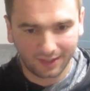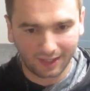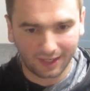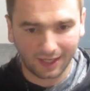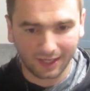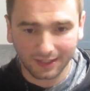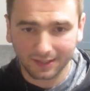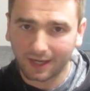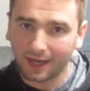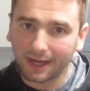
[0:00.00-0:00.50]

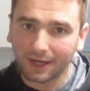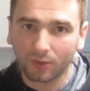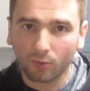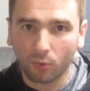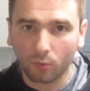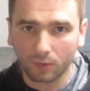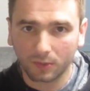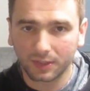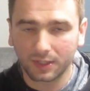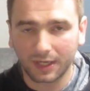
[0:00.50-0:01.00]
hand-eye
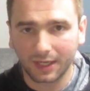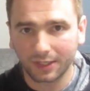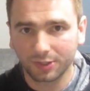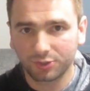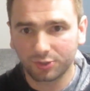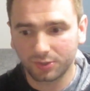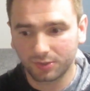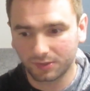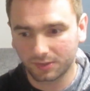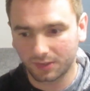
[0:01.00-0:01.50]

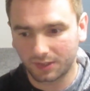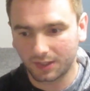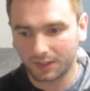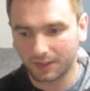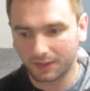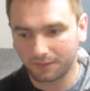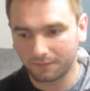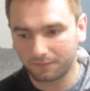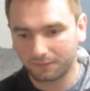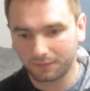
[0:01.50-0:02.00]
coordination
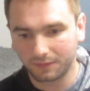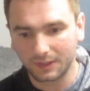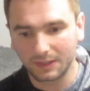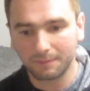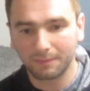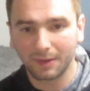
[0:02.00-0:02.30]
of the